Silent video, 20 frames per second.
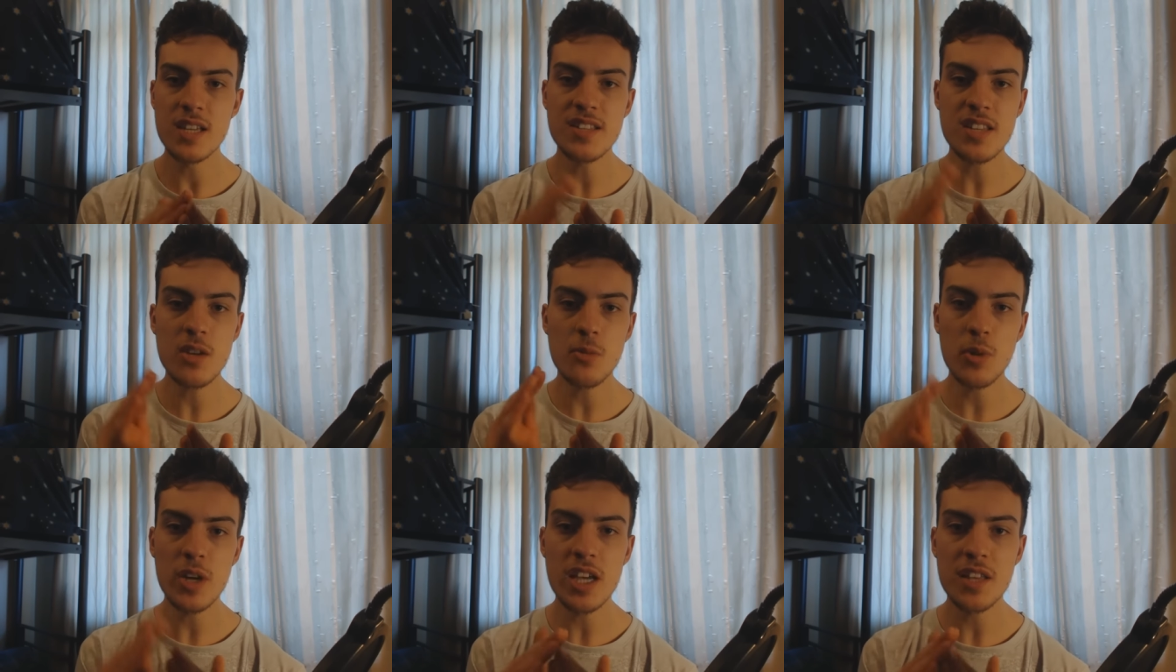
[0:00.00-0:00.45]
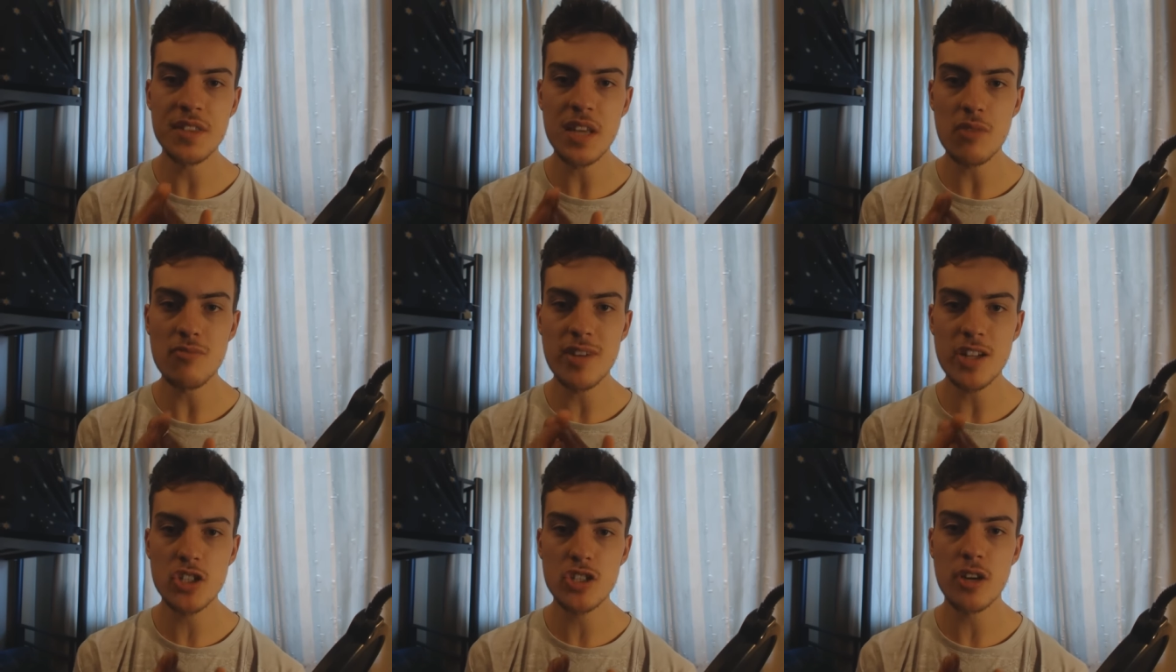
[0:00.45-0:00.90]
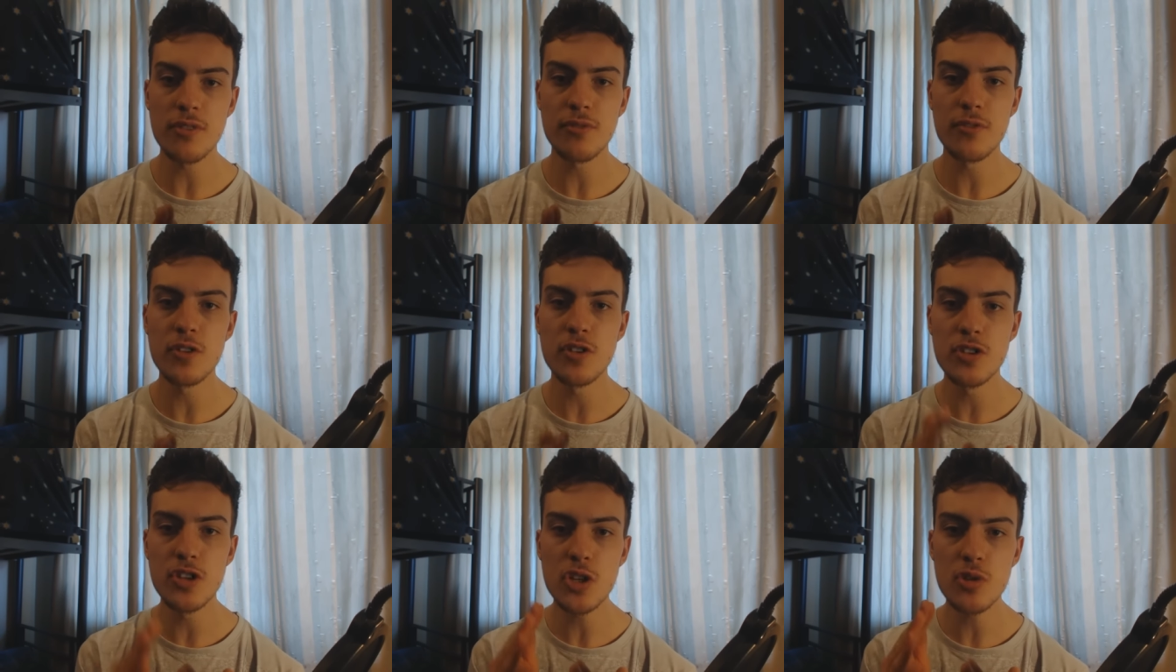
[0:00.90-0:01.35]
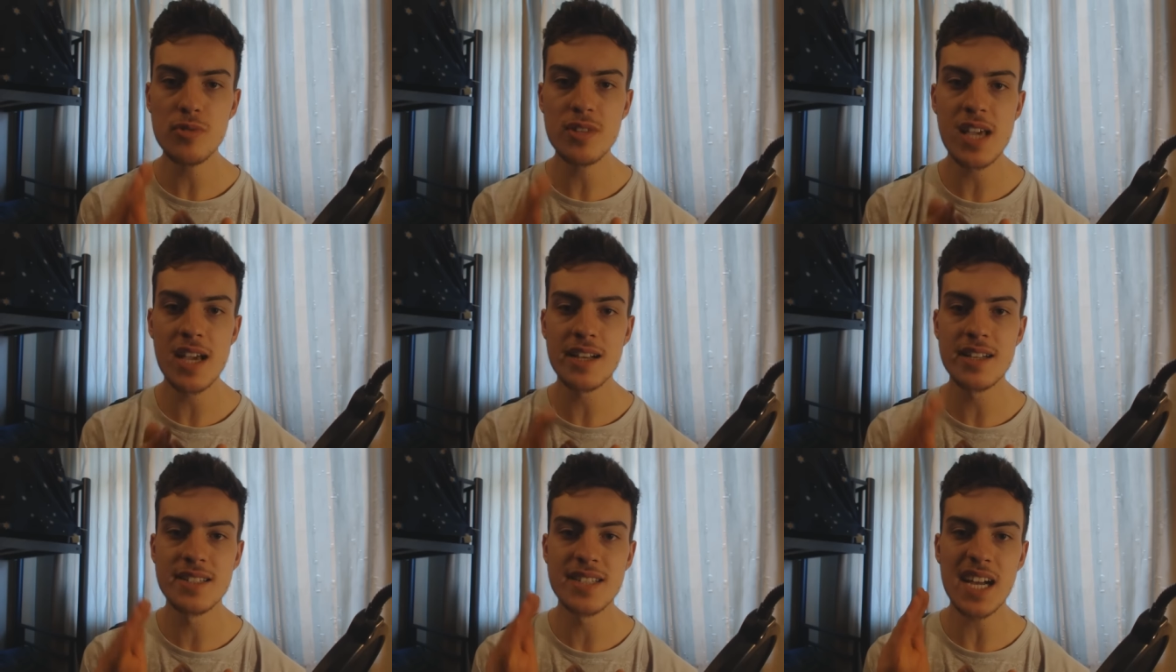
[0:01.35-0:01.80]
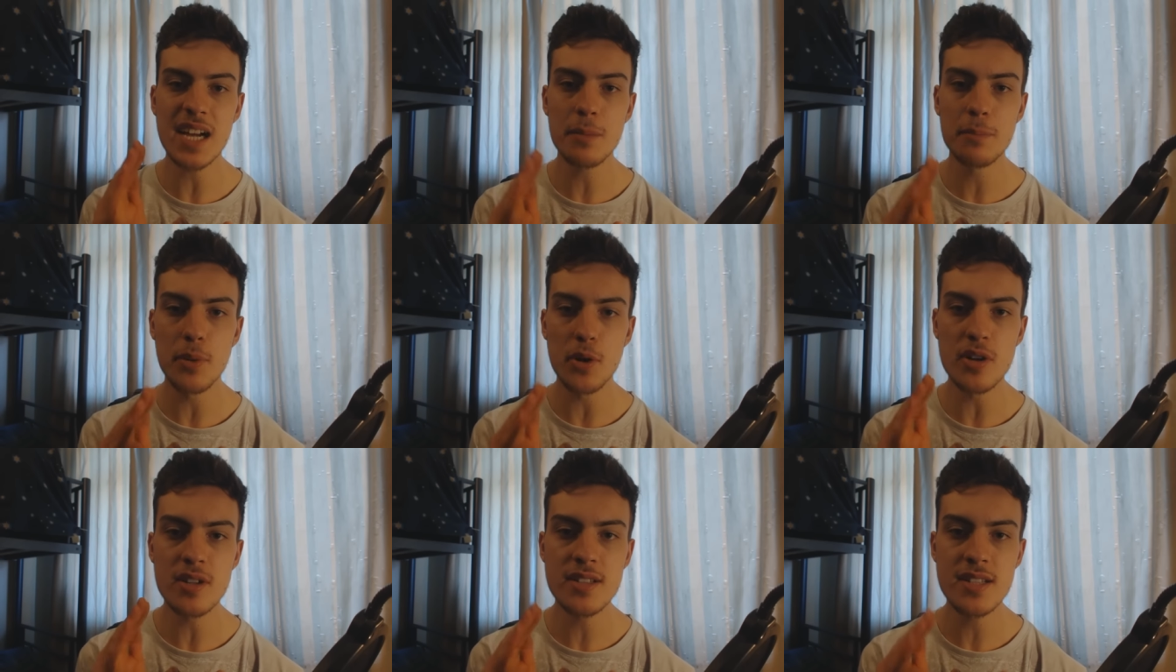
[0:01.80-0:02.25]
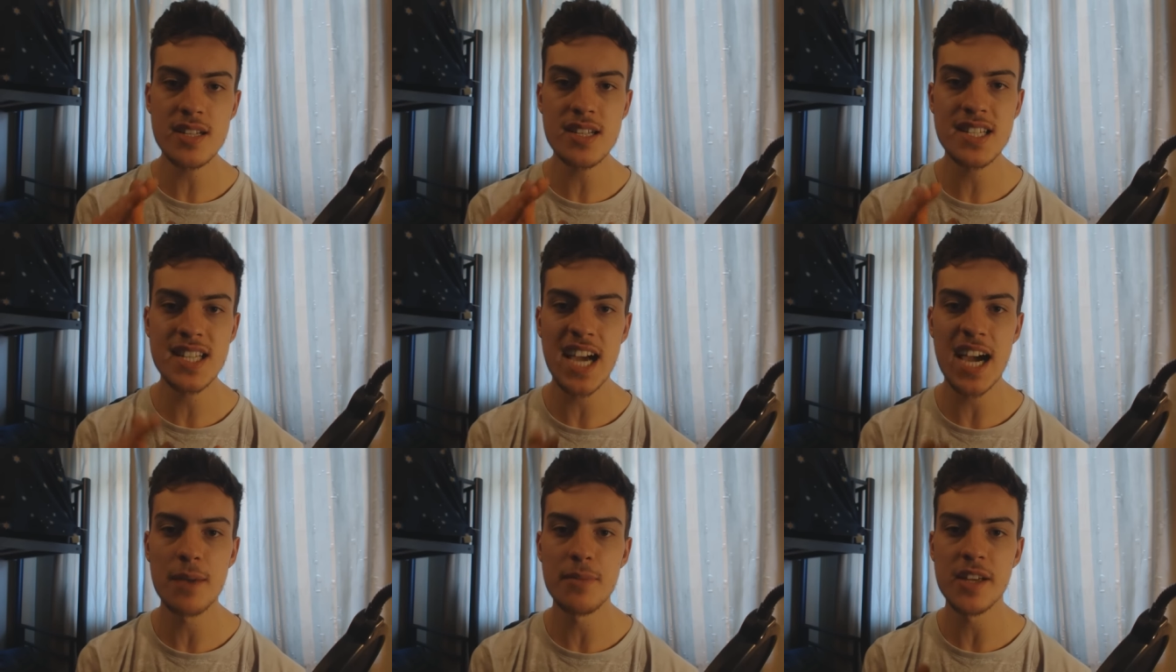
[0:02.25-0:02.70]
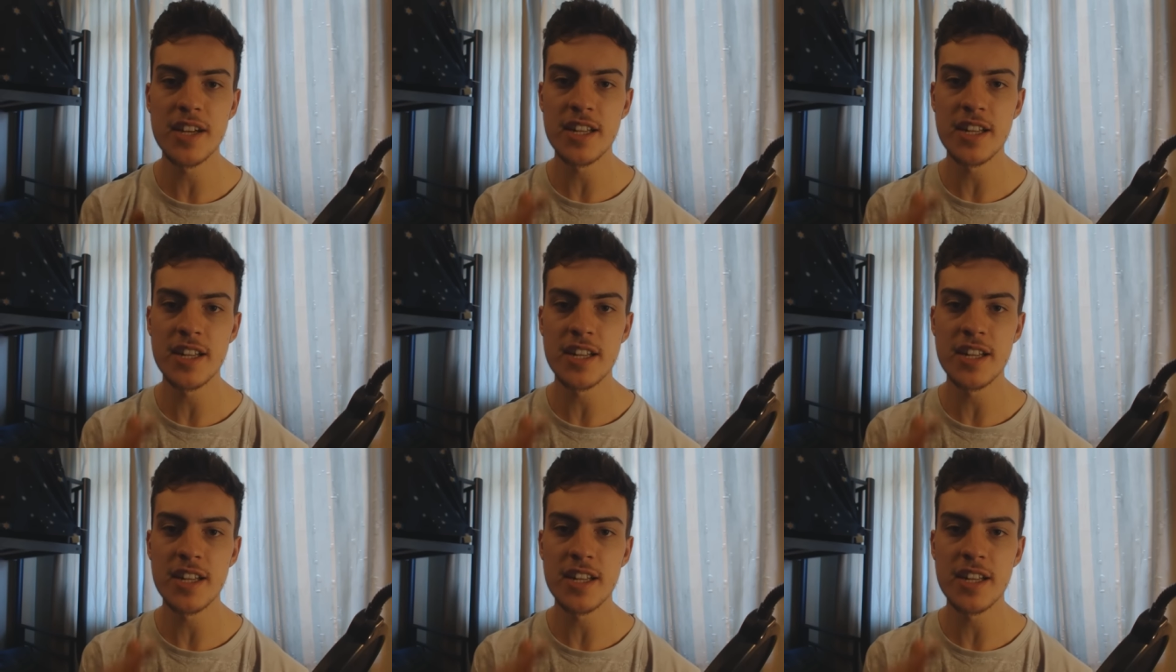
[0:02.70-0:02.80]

Is it weird that Richtofen knew the exact point in time